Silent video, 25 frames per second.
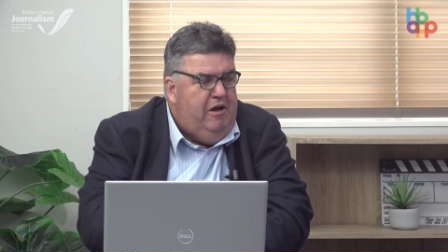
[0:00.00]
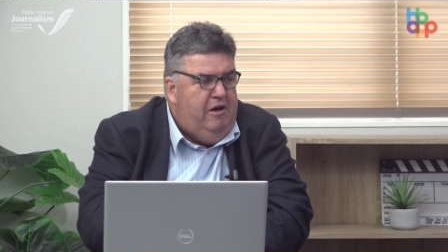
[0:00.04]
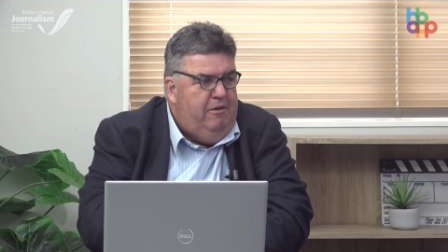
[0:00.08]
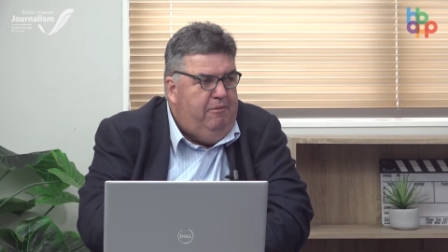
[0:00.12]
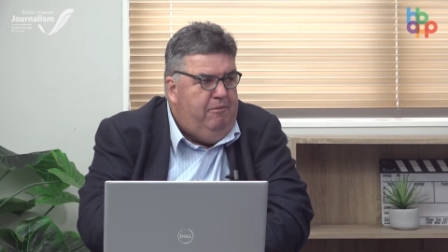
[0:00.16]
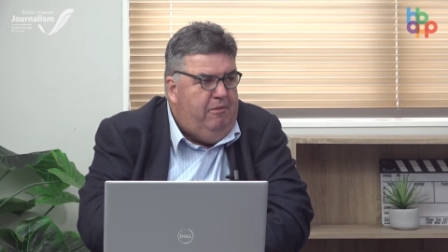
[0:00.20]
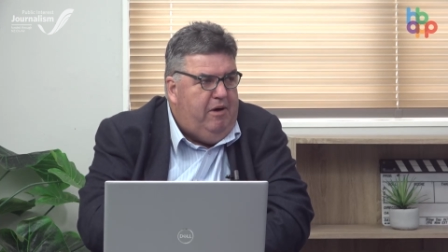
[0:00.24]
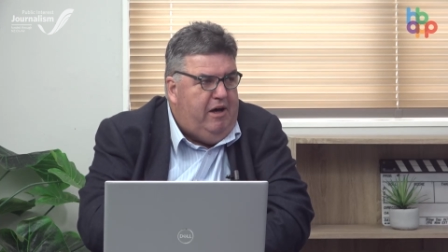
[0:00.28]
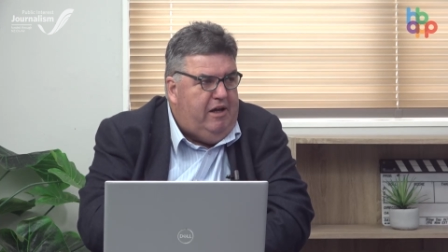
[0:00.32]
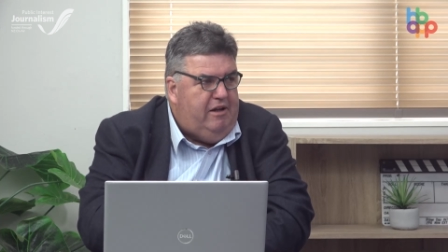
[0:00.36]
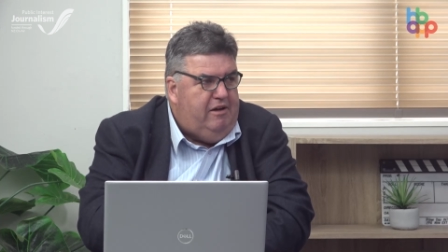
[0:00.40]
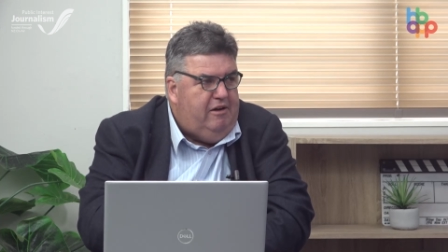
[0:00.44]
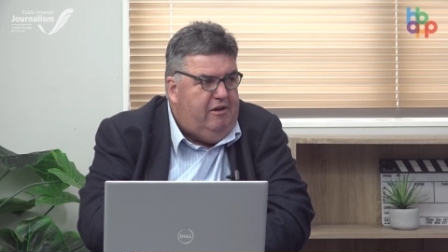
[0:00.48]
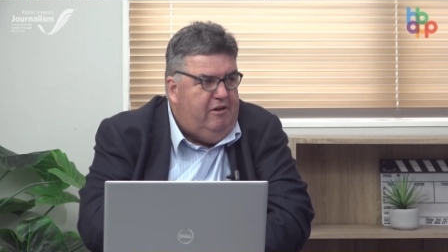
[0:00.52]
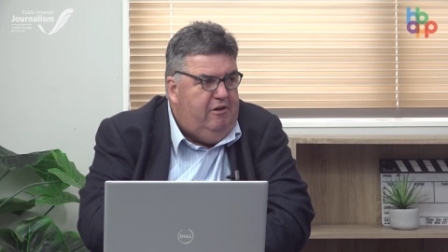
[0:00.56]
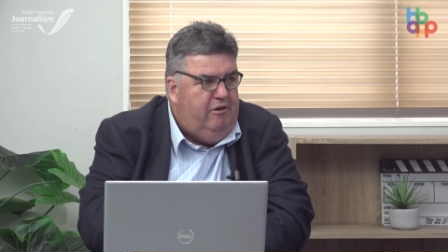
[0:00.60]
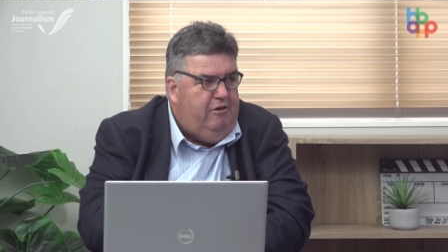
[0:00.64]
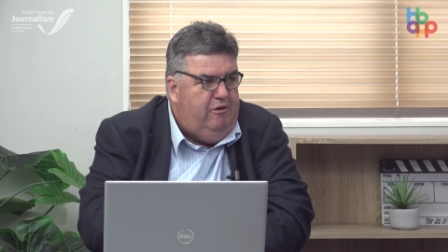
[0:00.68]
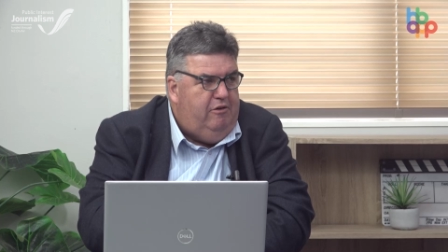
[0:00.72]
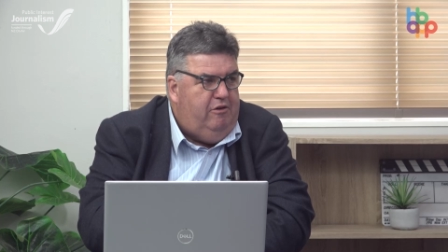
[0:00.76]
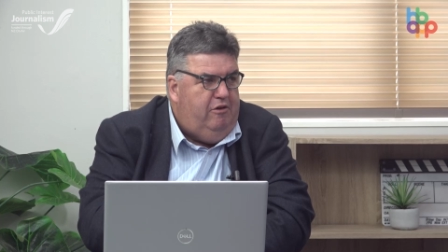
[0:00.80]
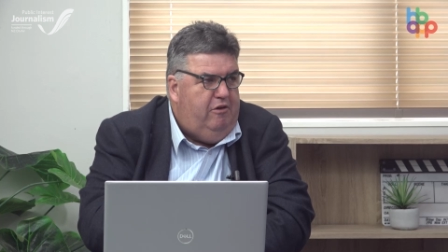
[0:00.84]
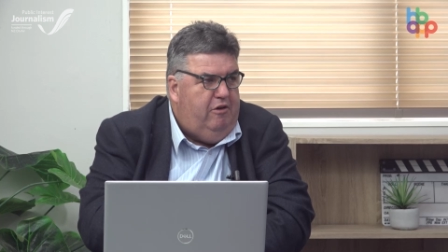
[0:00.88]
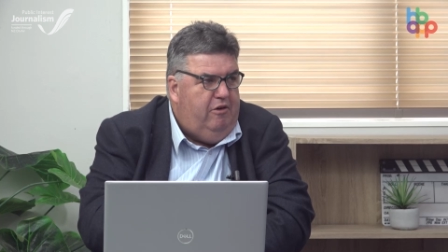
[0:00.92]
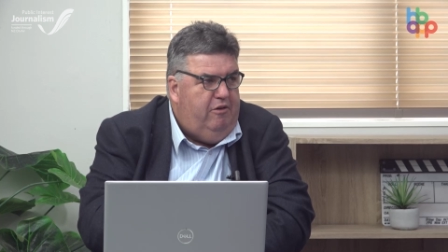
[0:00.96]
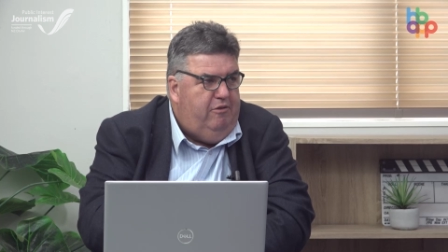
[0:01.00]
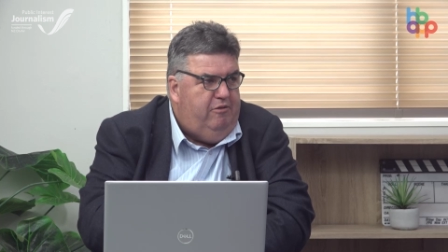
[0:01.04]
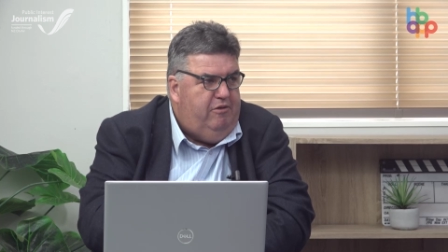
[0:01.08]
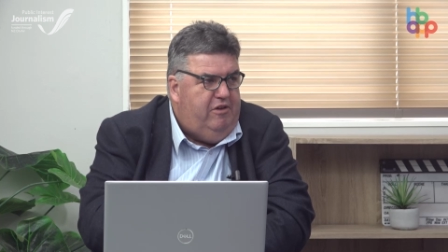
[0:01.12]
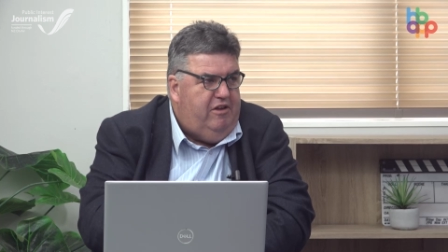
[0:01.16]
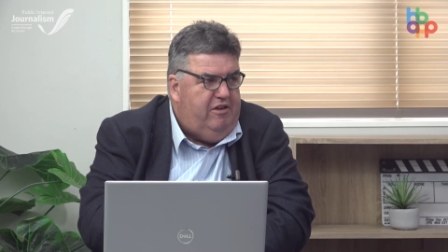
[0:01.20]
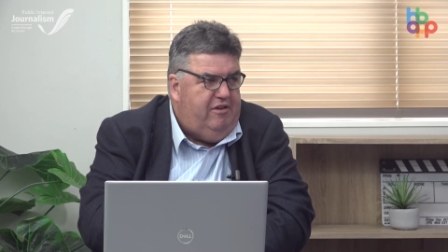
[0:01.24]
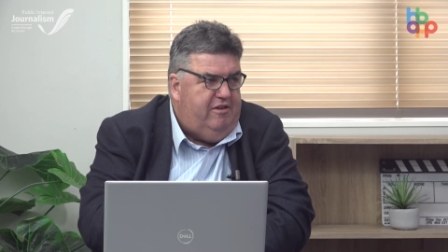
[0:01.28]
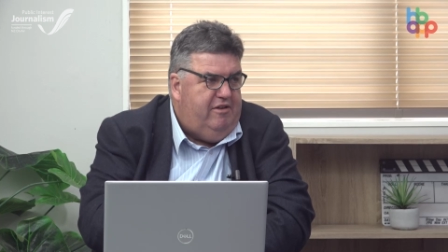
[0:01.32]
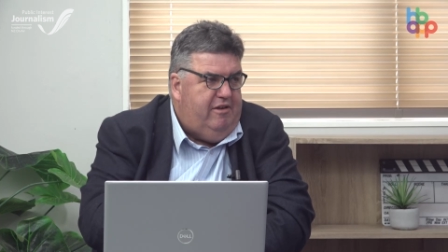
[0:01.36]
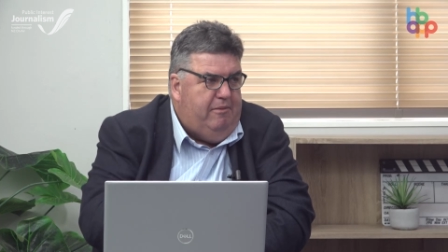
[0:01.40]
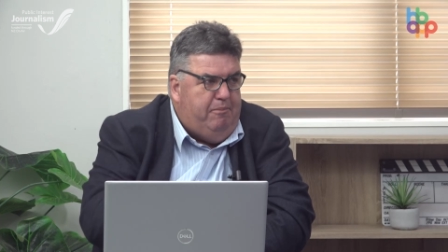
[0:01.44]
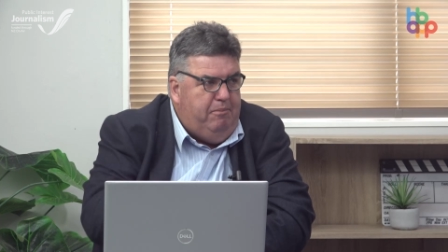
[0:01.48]
might accuse you of
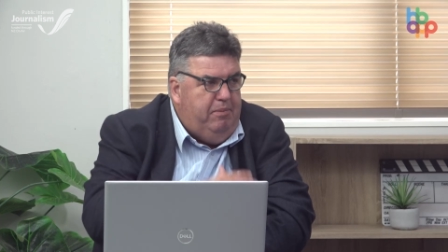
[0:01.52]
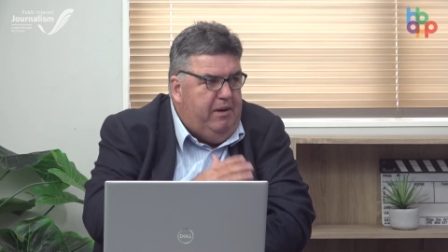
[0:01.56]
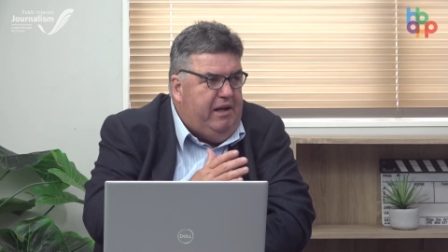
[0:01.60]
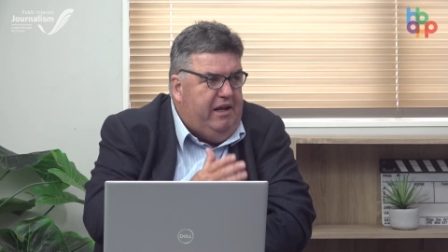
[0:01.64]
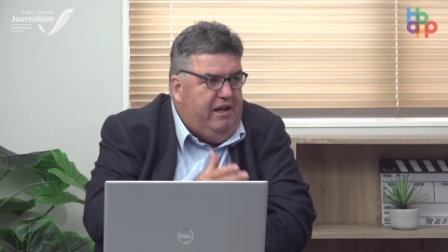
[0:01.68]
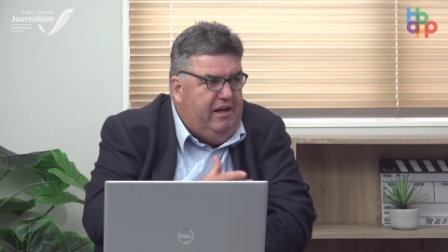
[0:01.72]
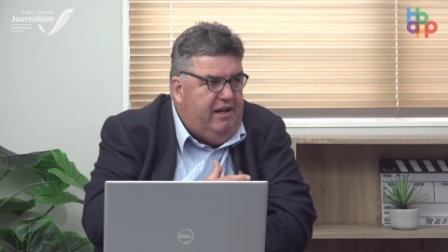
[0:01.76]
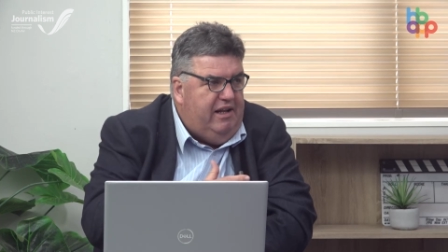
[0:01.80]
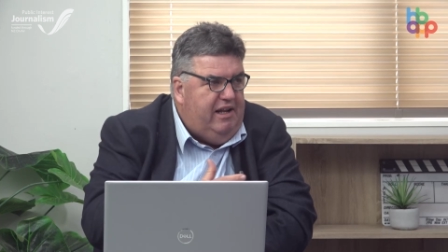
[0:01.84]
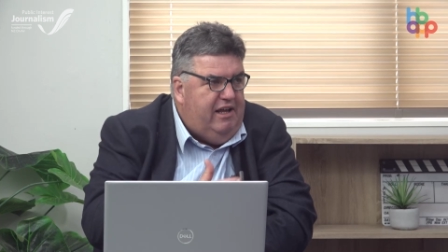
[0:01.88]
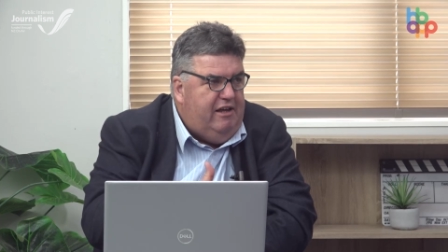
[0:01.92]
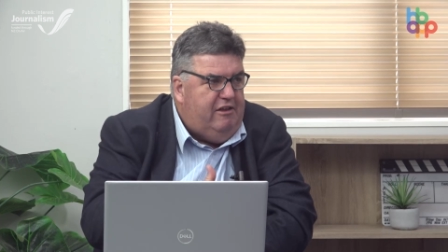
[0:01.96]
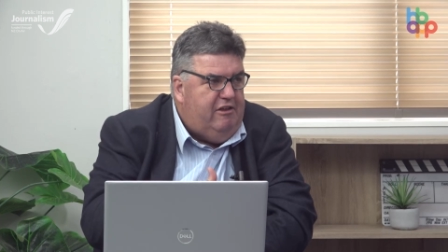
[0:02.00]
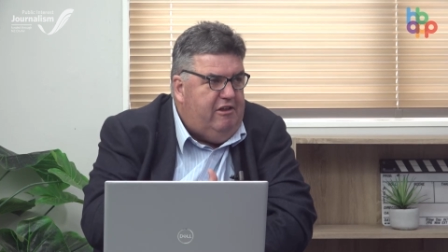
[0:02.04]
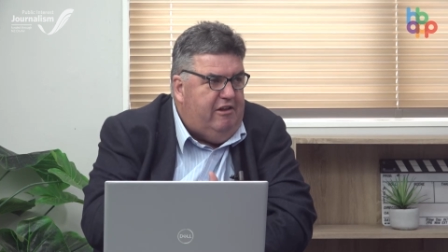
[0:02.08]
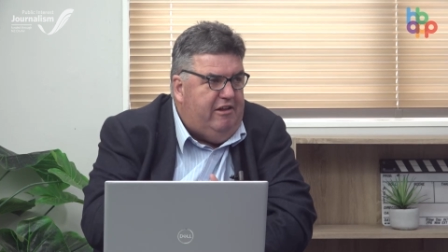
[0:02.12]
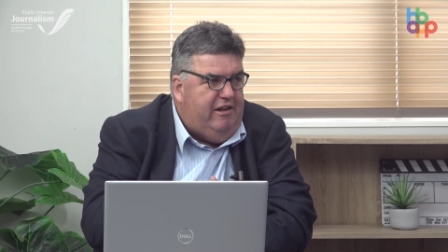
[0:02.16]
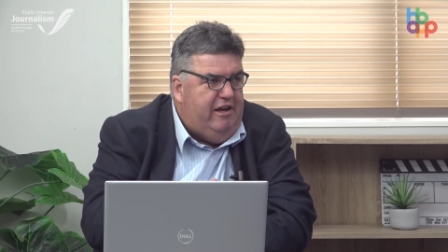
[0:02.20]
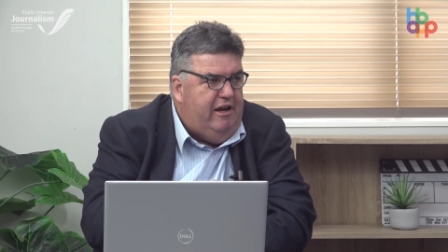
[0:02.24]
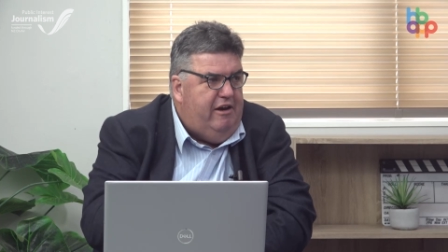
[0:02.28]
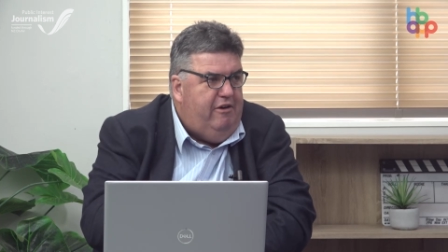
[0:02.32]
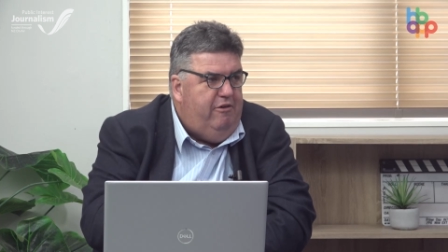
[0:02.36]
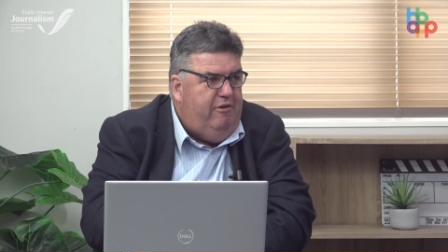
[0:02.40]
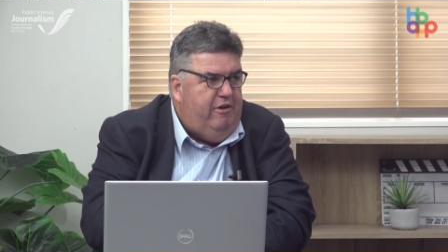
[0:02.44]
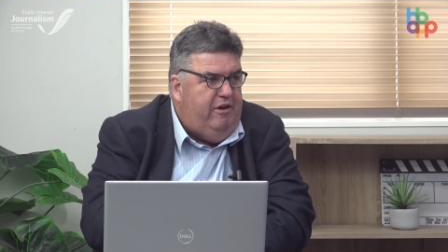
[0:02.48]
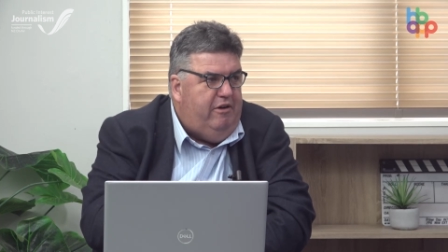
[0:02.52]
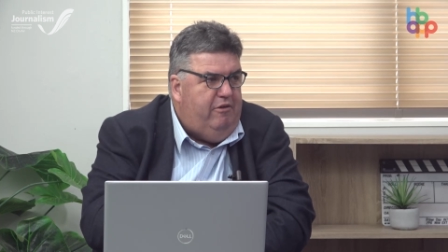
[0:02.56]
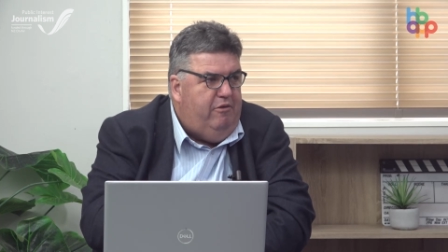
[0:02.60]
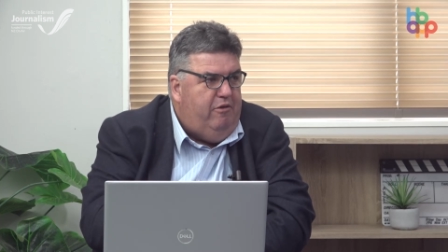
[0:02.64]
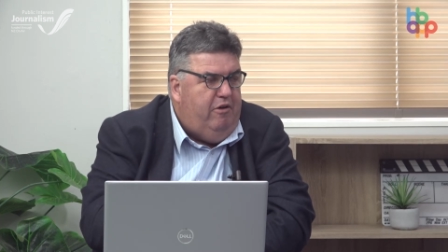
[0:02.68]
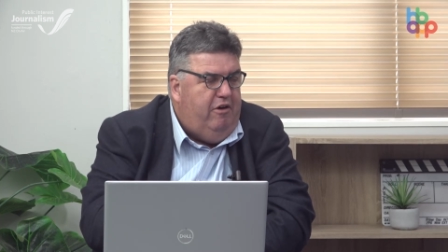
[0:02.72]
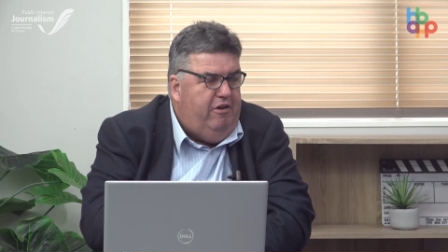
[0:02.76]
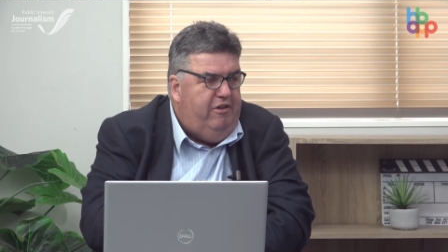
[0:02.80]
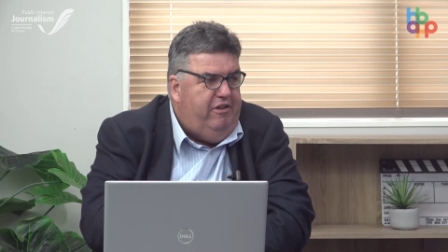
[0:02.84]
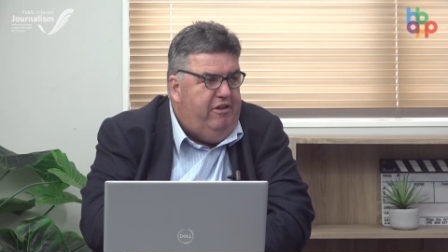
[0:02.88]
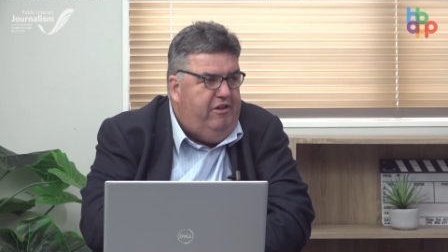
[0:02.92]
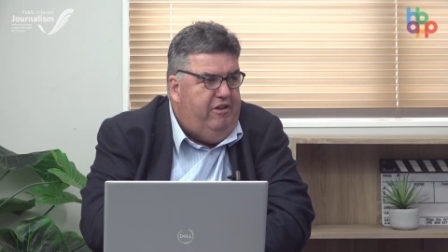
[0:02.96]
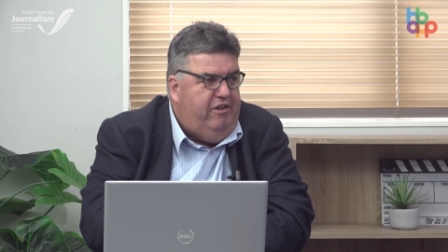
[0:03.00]
just simply electioneering
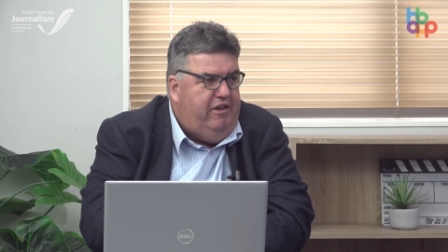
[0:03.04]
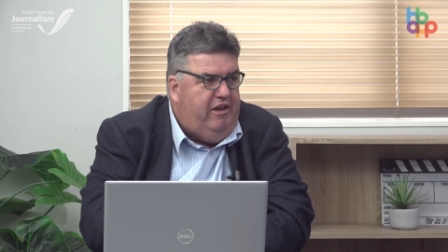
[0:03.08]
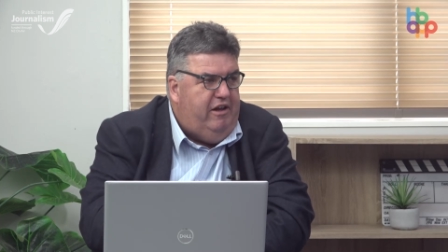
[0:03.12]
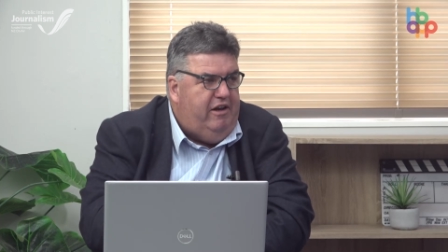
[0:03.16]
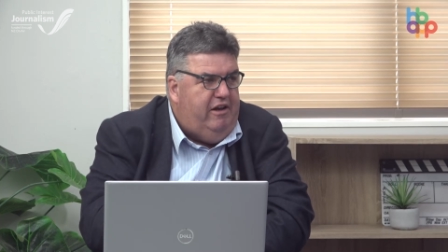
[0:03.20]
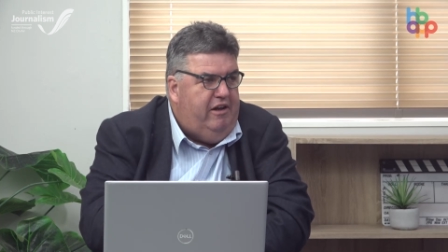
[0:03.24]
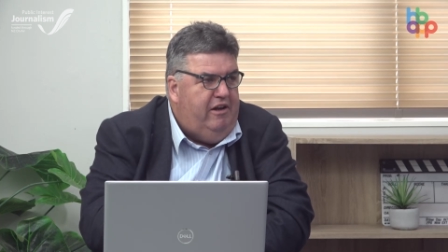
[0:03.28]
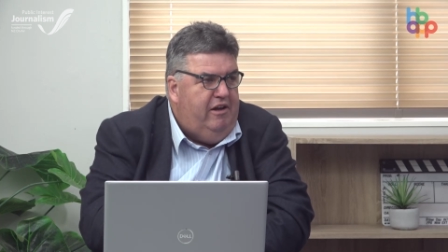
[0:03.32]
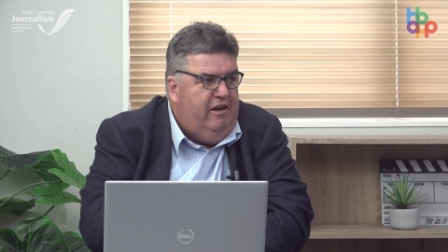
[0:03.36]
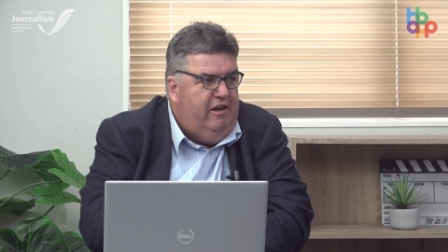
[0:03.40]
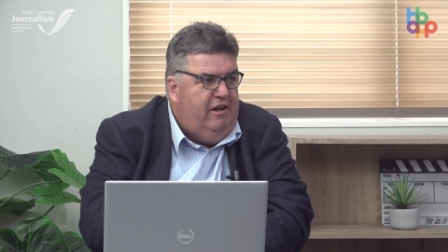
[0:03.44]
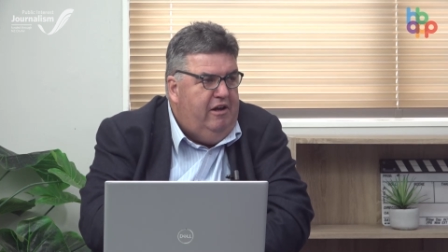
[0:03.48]
rather than